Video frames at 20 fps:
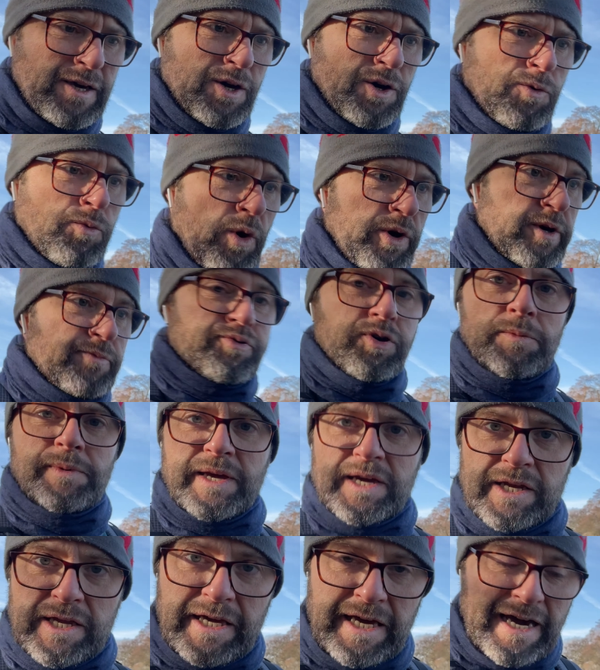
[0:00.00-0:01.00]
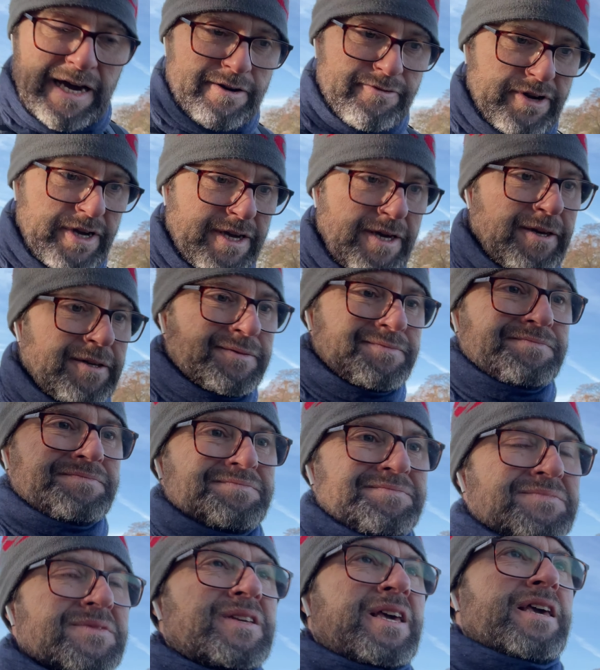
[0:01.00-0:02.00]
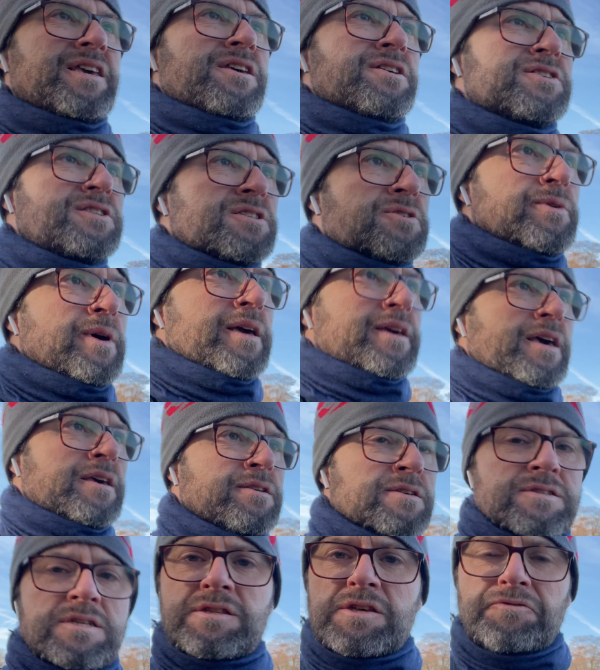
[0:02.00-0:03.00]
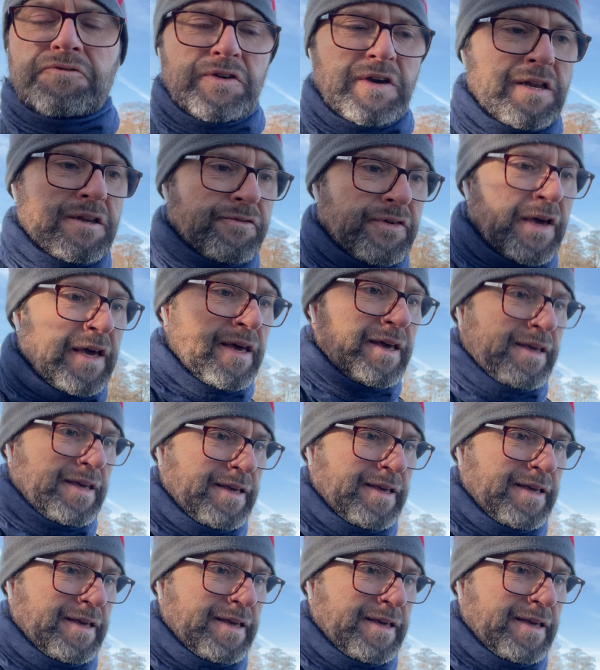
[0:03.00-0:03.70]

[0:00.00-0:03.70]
what you're probably going to carry, get used to it, get used to the feel of it.